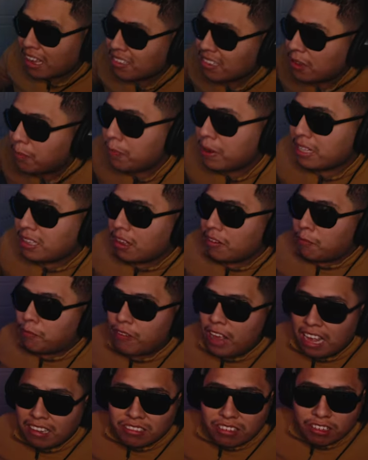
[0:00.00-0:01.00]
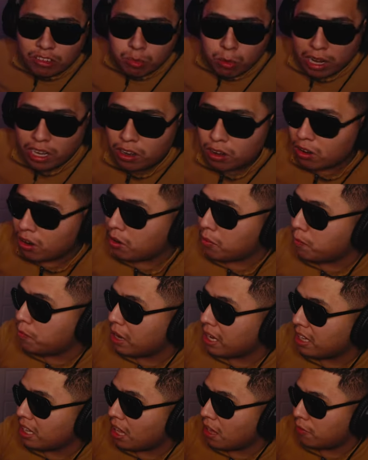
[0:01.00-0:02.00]
to be the fastest record of
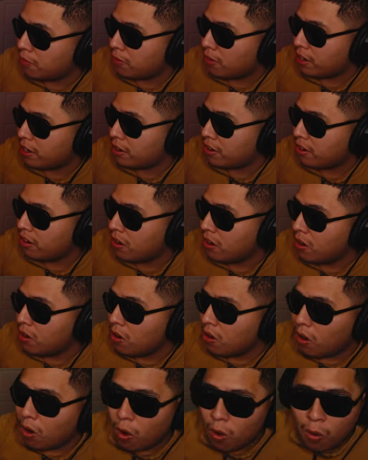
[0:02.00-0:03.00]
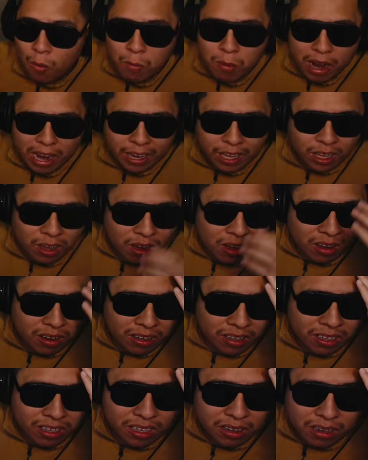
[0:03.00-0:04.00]
my life right here. Oh my god.
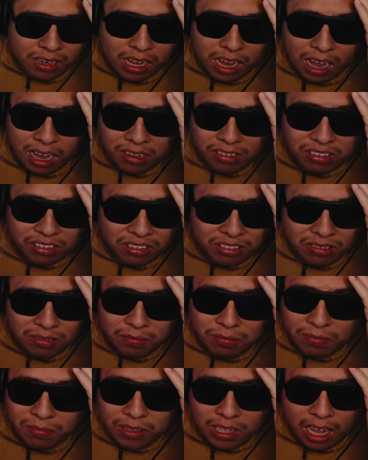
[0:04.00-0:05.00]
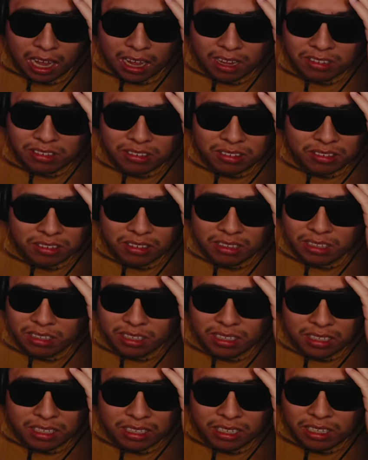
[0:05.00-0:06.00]
Guys, guys,
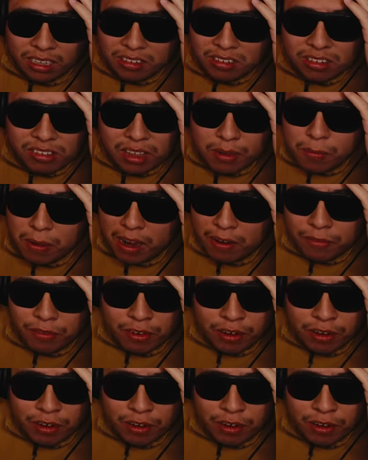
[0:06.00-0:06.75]
this is goodbye for